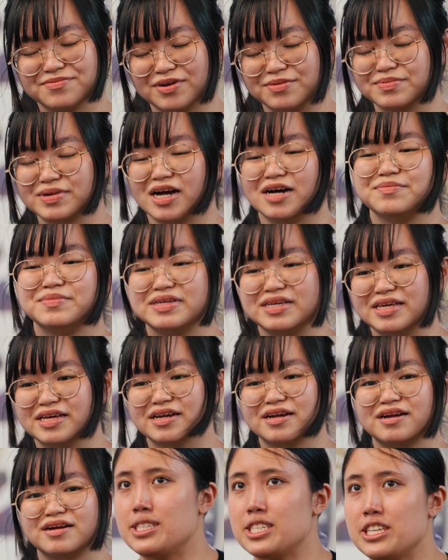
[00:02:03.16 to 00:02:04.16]
from coming
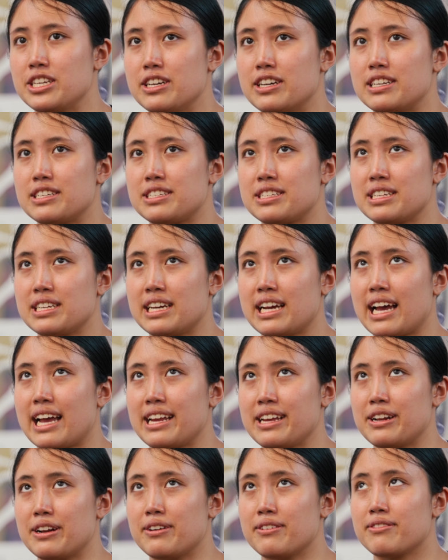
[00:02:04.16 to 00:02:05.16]
here to UST
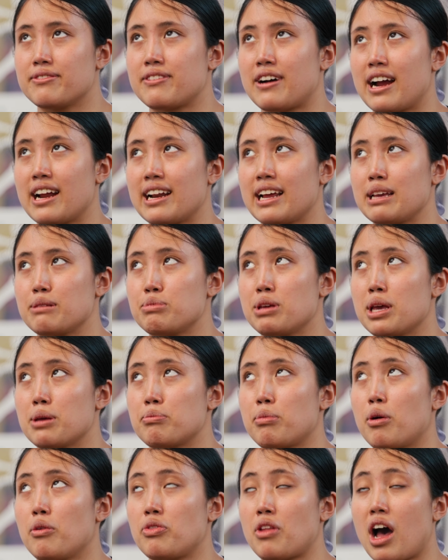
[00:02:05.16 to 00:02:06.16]
and, you know, finding
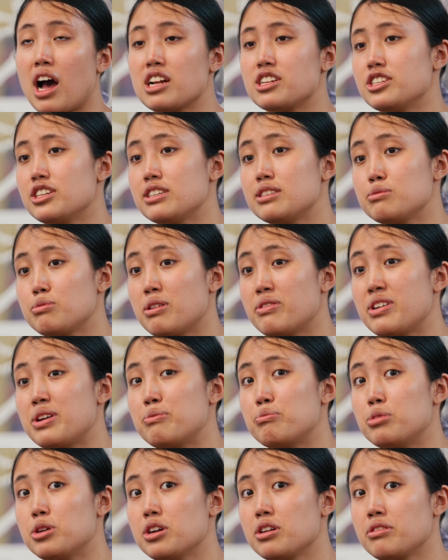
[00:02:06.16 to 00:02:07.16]
people not just
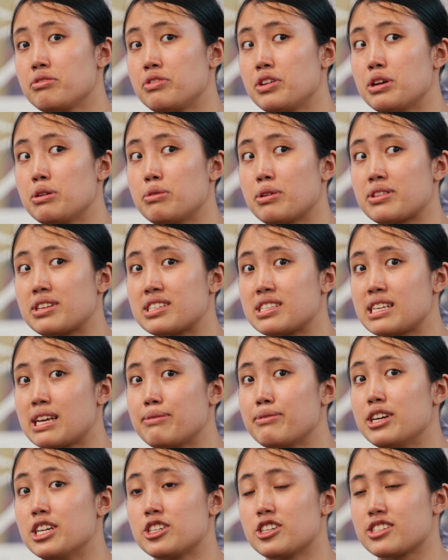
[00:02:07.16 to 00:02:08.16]
within Brookview with the
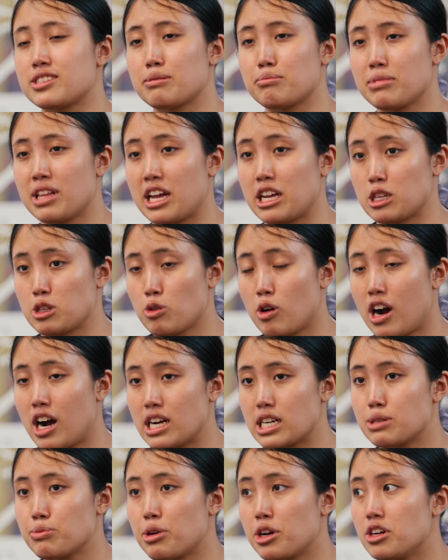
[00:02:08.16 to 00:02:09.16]
same interest in playing
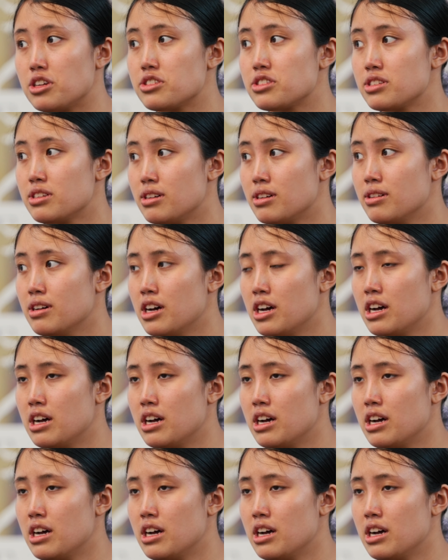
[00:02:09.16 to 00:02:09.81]
squash, but also